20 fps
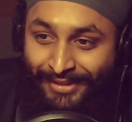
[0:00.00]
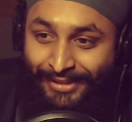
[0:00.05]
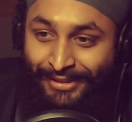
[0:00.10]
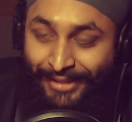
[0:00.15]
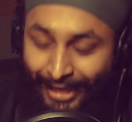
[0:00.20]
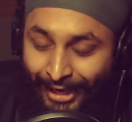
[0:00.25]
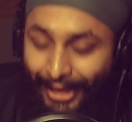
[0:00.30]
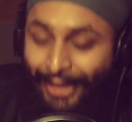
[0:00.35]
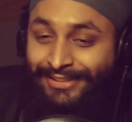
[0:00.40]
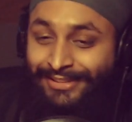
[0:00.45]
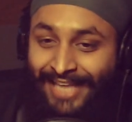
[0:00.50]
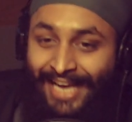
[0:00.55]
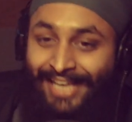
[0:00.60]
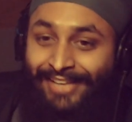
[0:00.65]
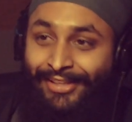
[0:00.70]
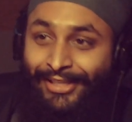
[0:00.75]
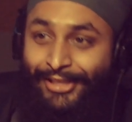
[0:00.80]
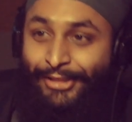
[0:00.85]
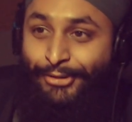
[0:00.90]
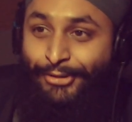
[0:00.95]
Yeah,
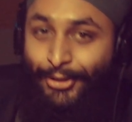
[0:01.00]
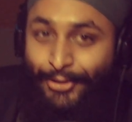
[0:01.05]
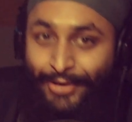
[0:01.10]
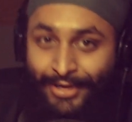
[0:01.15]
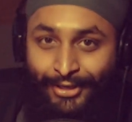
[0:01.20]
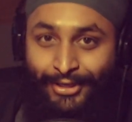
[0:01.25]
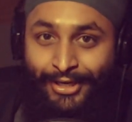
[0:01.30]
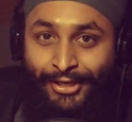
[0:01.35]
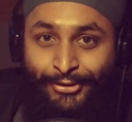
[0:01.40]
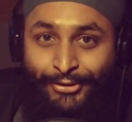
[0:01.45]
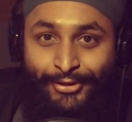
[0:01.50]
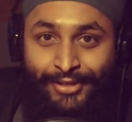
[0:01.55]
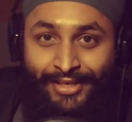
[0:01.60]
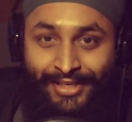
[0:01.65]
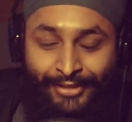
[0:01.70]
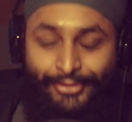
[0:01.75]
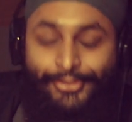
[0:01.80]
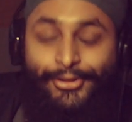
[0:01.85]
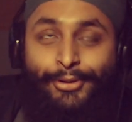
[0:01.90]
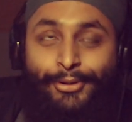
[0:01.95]
exactly. Intro
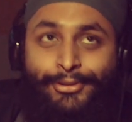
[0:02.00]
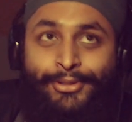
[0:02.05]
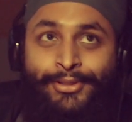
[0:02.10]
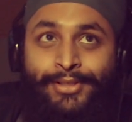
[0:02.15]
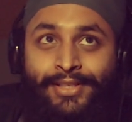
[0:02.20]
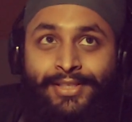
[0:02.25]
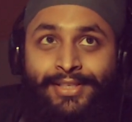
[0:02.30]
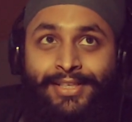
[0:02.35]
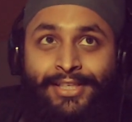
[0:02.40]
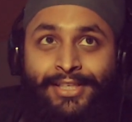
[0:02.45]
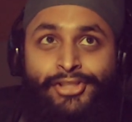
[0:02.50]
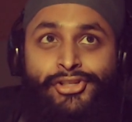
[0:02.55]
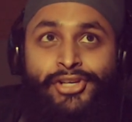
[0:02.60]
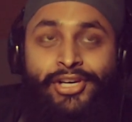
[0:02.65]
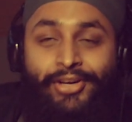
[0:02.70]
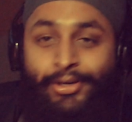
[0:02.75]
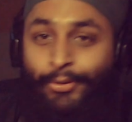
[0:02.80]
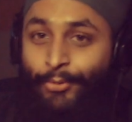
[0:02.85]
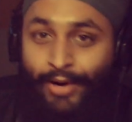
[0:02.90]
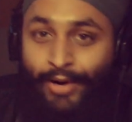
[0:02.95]
to
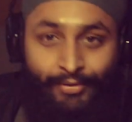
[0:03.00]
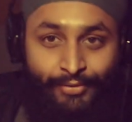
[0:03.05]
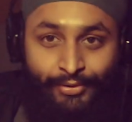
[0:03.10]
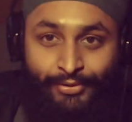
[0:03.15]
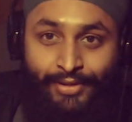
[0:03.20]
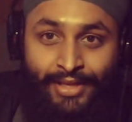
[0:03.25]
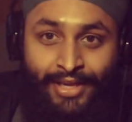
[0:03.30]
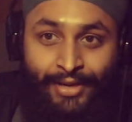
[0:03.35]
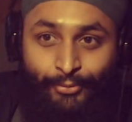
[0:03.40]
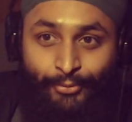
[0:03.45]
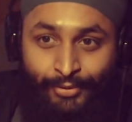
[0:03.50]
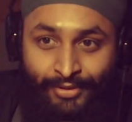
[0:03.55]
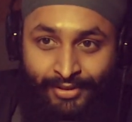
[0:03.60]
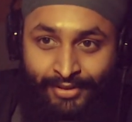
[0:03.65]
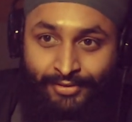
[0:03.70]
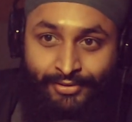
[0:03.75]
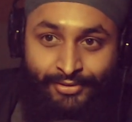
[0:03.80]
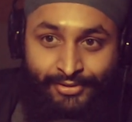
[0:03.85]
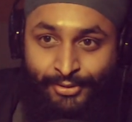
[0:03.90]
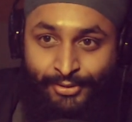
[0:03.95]
engineering, whatever that
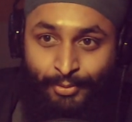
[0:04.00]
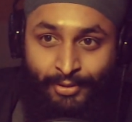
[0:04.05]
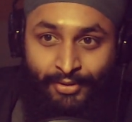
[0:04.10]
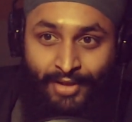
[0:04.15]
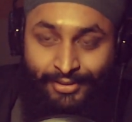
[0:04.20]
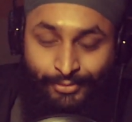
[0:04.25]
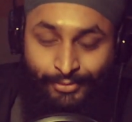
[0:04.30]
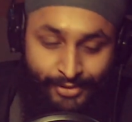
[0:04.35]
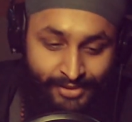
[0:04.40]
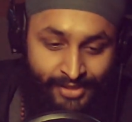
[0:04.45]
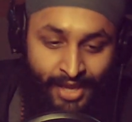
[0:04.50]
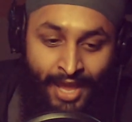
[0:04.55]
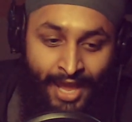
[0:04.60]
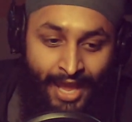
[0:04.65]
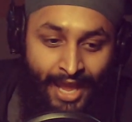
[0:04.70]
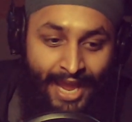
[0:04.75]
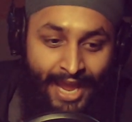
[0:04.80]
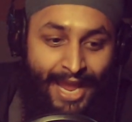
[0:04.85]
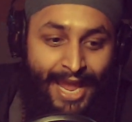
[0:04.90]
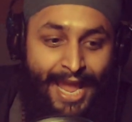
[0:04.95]
stupid class was.
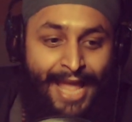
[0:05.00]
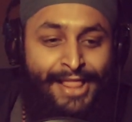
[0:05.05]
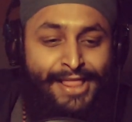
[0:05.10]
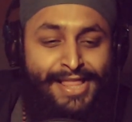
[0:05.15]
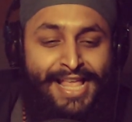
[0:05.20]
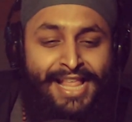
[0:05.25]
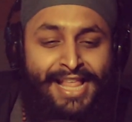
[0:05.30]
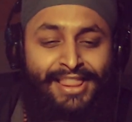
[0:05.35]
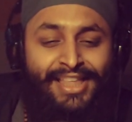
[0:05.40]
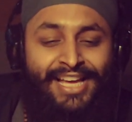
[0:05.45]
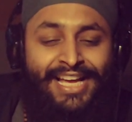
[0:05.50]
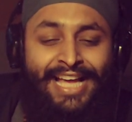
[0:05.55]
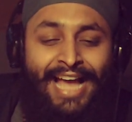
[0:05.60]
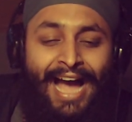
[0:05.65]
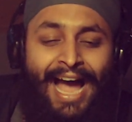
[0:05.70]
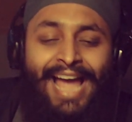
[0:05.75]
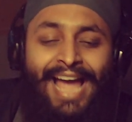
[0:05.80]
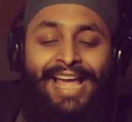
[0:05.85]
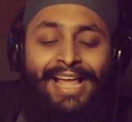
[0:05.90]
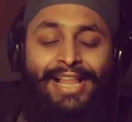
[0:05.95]
And then the
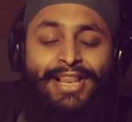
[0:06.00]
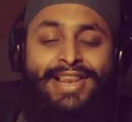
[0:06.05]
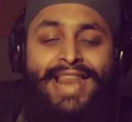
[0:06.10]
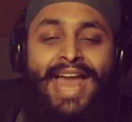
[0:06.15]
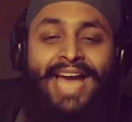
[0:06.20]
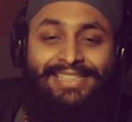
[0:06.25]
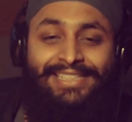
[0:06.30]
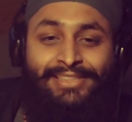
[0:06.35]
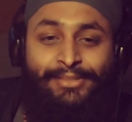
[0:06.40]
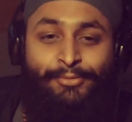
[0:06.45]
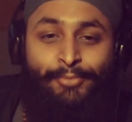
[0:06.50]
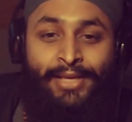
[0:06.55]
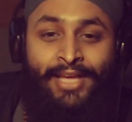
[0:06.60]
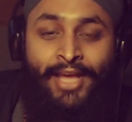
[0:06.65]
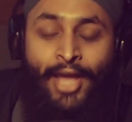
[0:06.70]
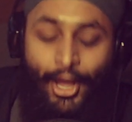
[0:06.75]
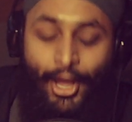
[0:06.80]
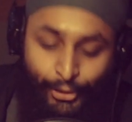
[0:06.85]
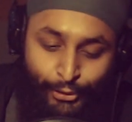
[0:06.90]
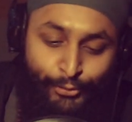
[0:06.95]
guy next to
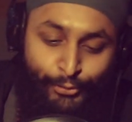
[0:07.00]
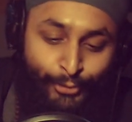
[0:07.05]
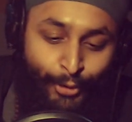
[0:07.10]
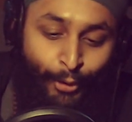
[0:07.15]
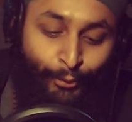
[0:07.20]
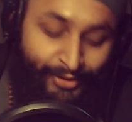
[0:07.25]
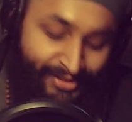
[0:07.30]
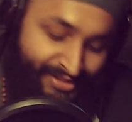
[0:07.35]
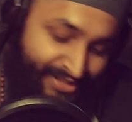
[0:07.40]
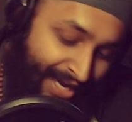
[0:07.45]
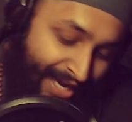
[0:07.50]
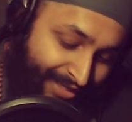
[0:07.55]
me, you know this guy